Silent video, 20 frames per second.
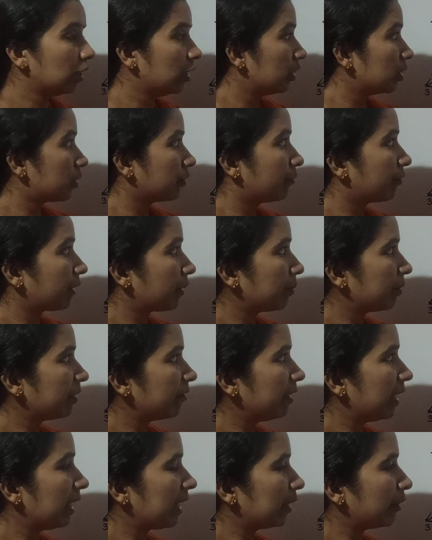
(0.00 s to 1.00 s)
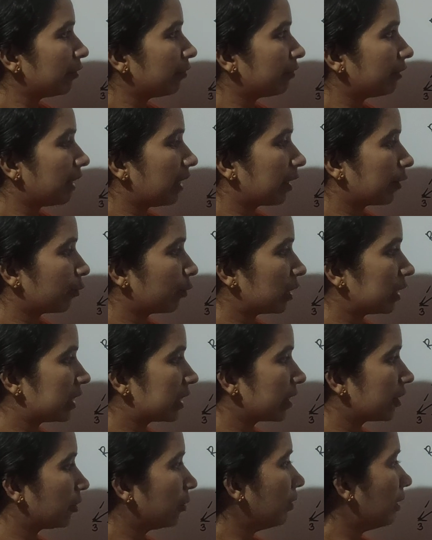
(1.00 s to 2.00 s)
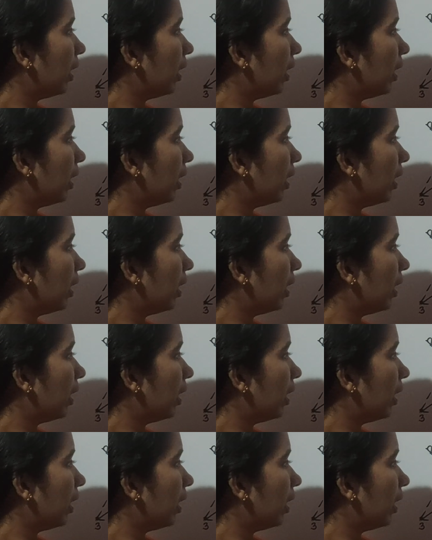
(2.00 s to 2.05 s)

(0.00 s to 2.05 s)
So from the value of R10,